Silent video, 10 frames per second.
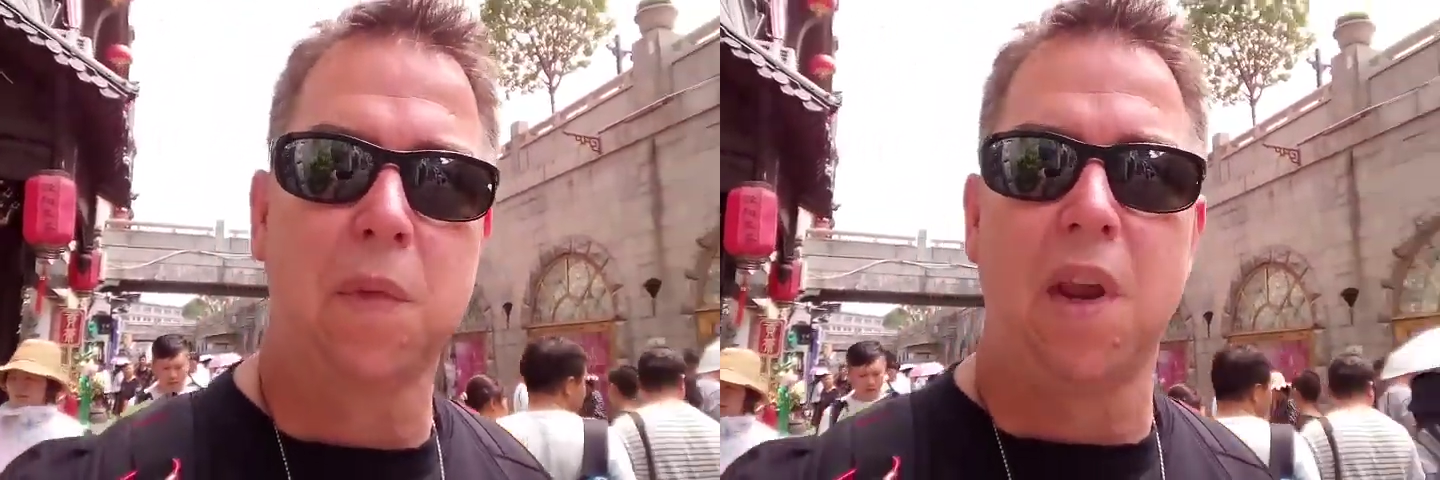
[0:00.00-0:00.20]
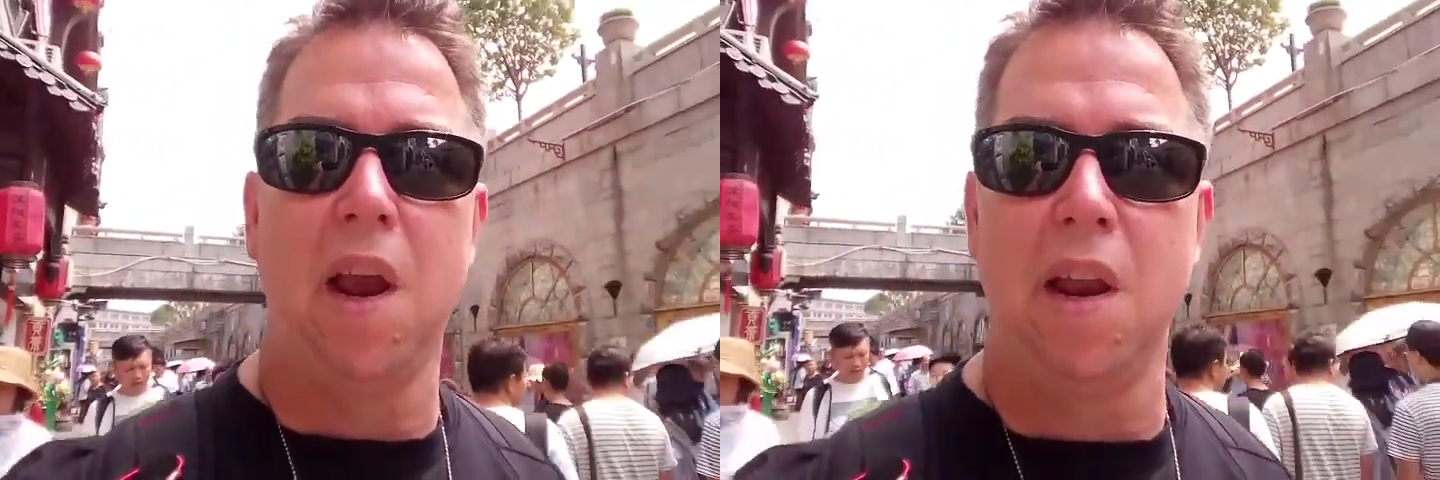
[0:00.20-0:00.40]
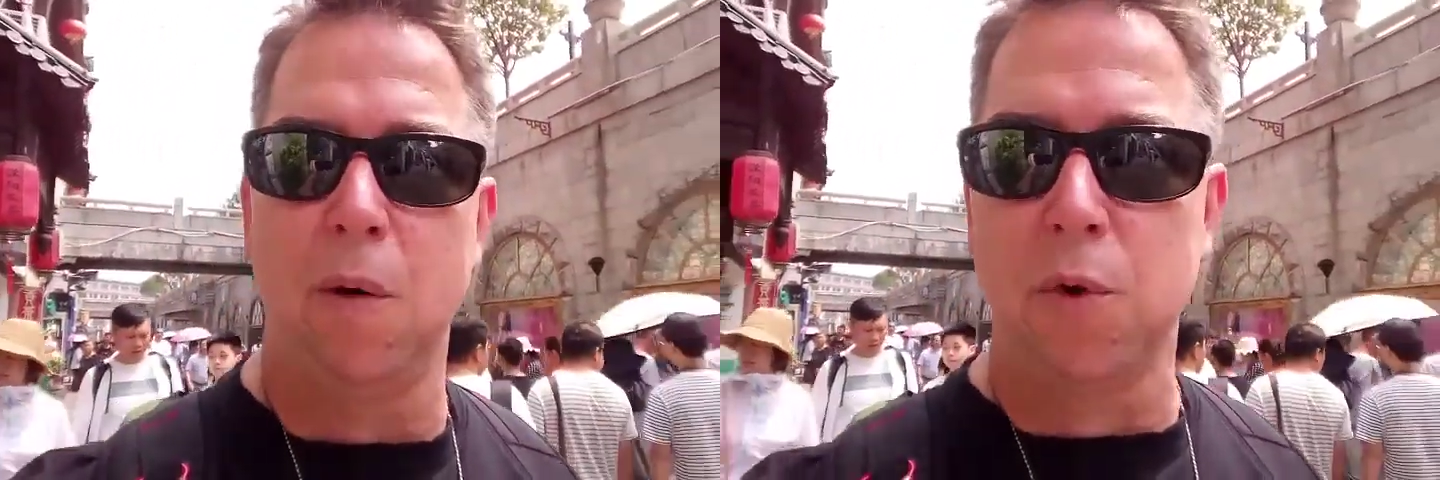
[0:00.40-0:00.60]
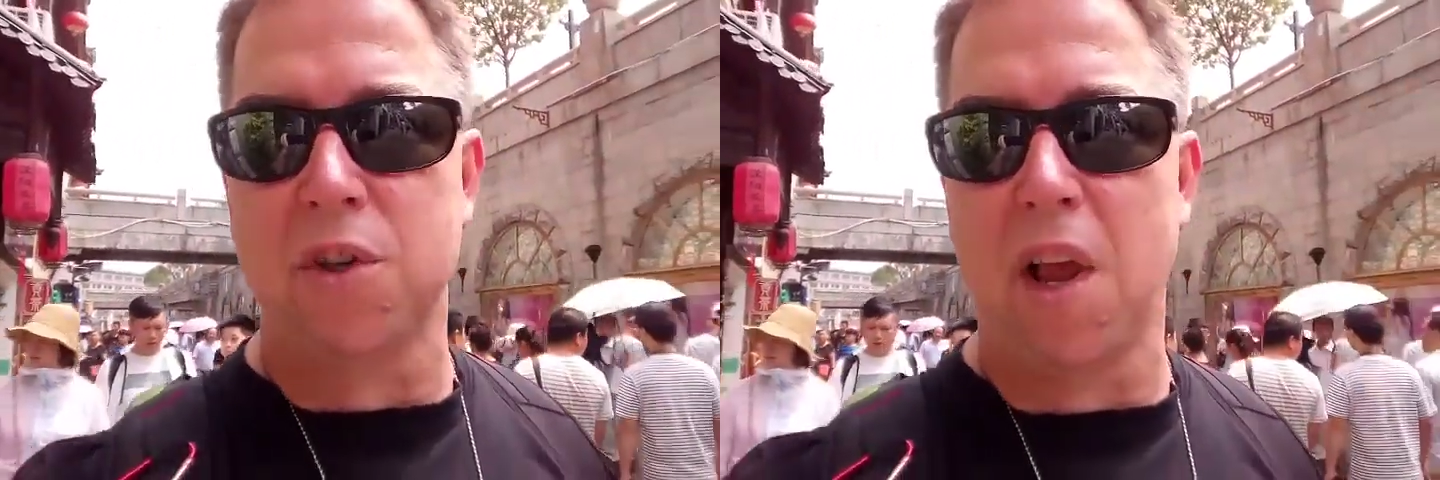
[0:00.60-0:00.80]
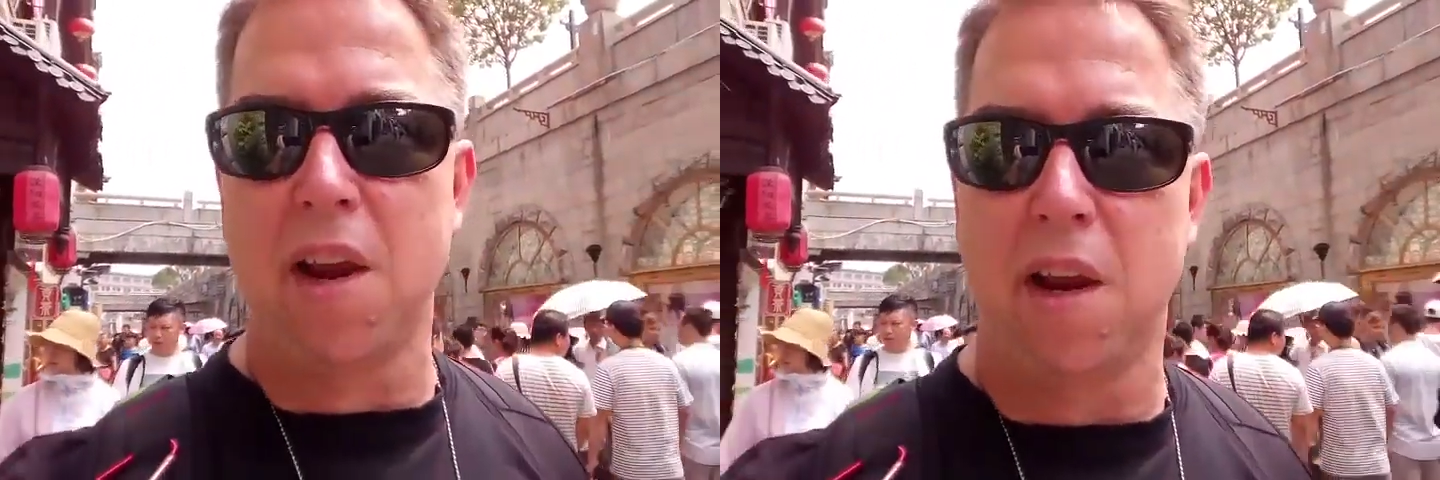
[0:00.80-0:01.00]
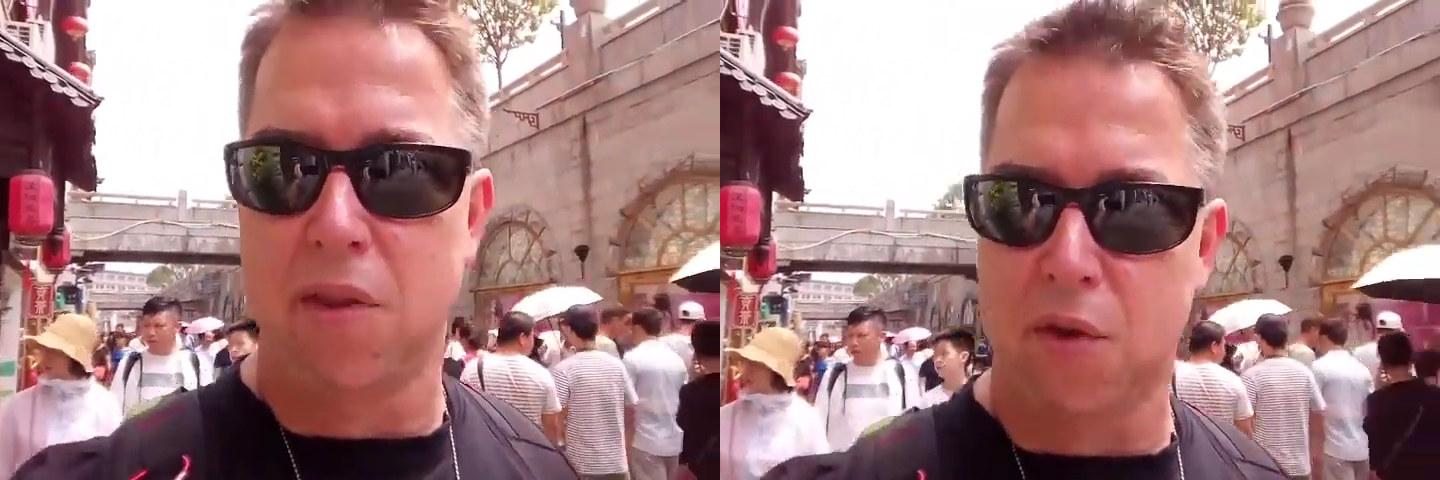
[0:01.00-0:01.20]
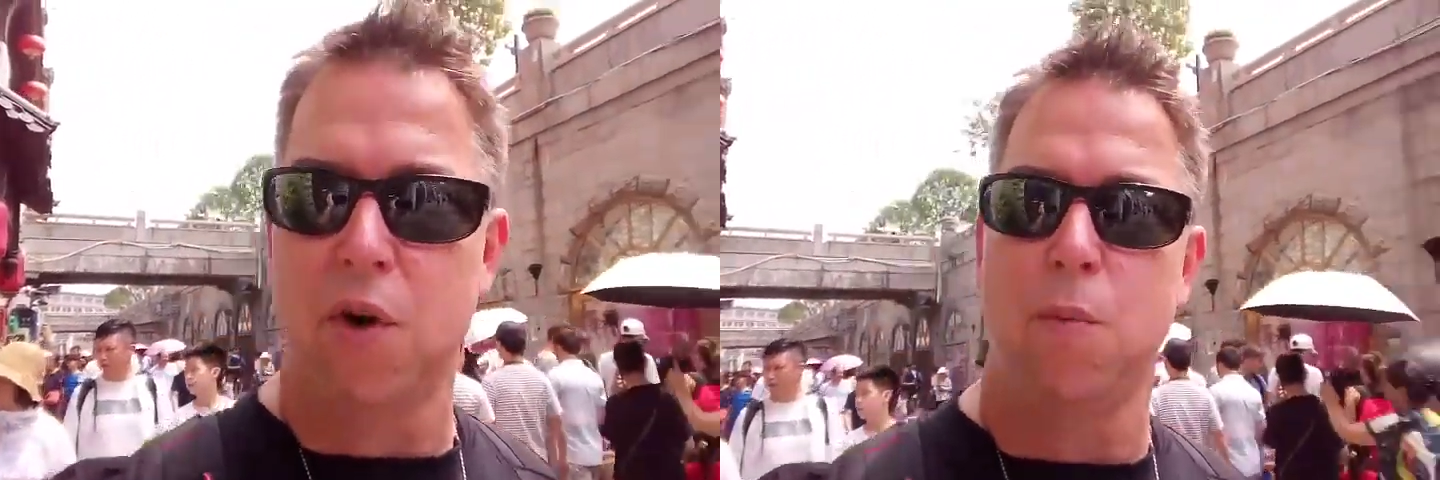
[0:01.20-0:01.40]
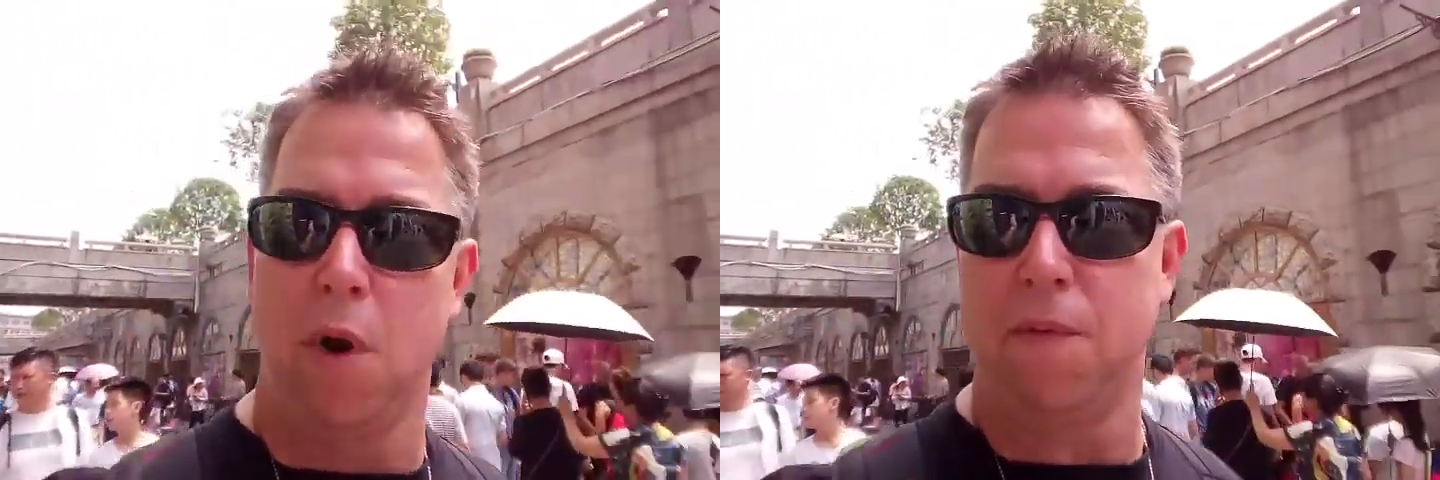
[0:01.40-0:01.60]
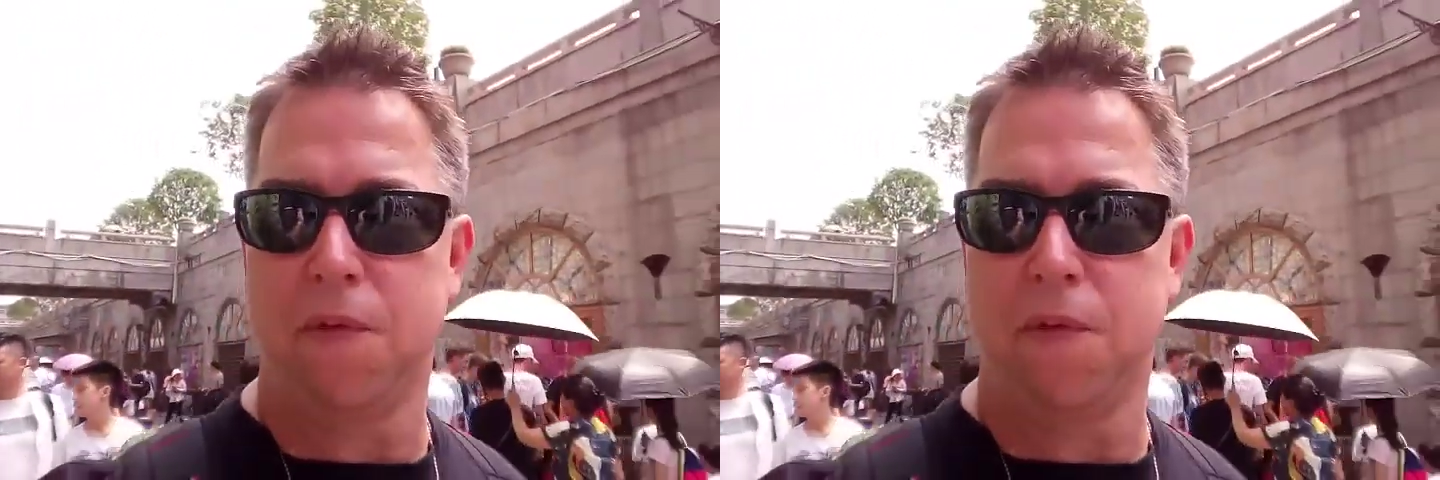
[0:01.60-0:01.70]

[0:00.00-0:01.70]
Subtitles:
and it was like a 31